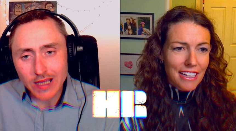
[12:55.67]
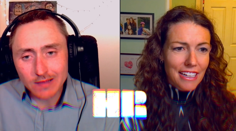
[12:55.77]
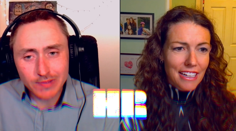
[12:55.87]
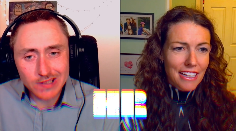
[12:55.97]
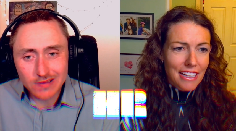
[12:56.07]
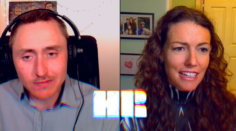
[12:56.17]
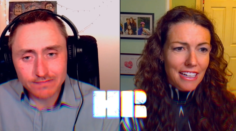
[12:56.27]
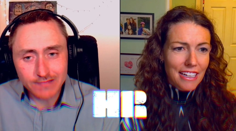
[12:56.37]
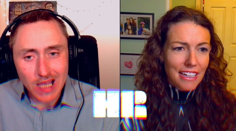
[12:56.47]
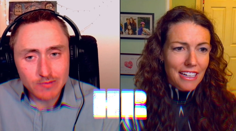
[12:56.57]
Speaker 1: a piece of
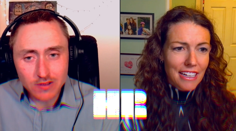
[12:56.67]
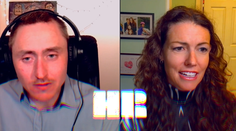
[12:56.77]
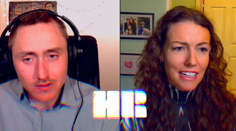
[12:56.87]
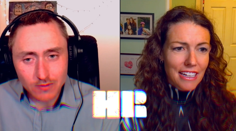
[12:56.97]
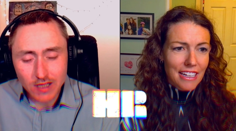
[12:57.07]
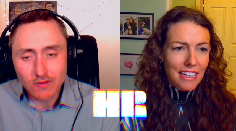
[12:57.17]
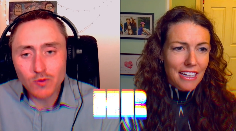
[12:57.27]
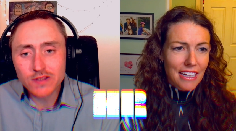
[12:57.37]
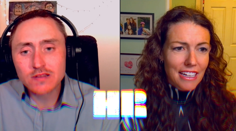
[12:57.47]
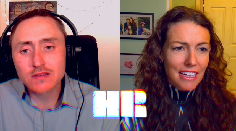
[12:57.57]
limestone or whatever.
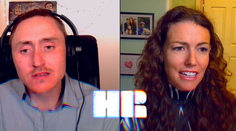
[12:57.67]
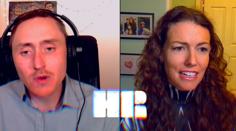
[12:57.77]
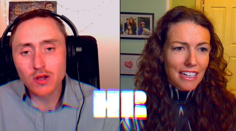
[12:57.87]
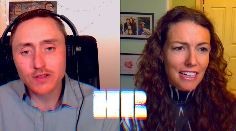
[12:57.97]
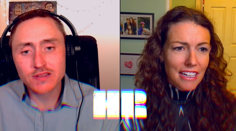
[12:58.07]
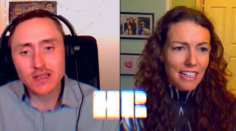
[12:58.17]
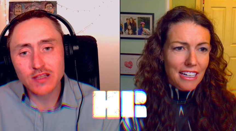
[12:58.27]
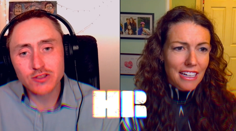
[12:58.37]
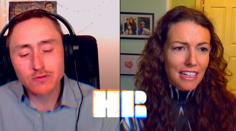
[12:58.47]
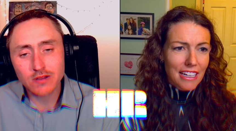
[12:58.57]
What's the smallest thing that
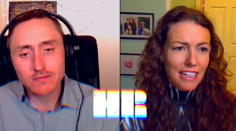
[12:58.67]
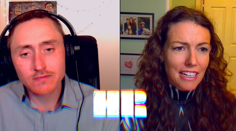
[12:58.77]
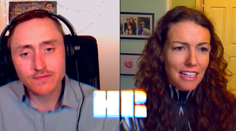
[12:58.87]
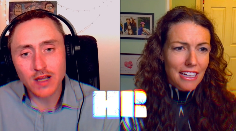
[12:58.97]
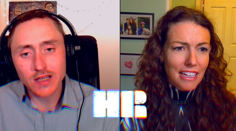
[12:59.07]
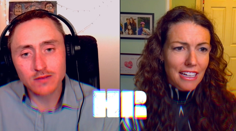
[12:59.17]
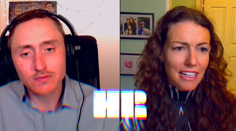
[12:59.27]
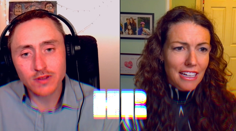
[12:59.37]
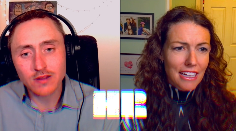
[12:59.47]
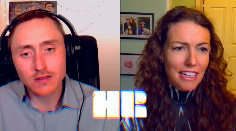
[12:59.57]
you can find
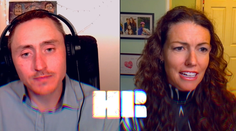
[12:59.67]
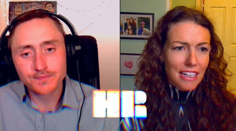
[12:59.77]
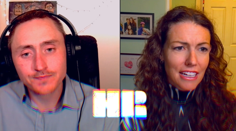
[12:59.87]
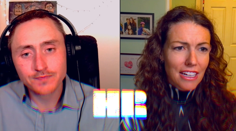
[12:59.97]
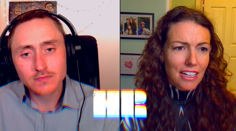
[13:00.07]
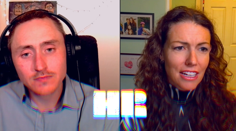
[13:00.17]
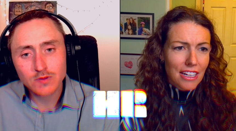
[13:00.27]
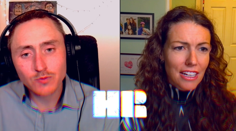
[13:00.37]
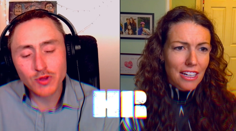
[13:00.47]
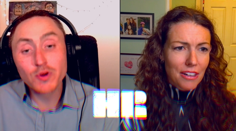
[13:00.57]
with the
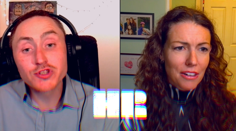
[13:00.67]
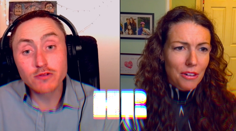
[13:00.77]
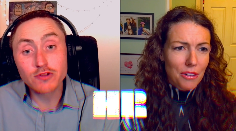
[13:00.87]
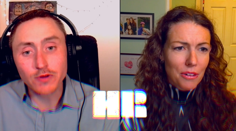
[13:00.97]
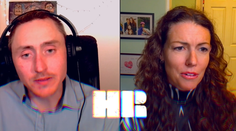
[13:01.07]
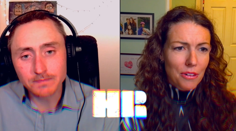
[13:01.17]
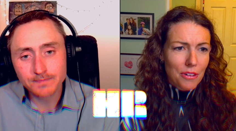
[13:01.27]
with what you're doing?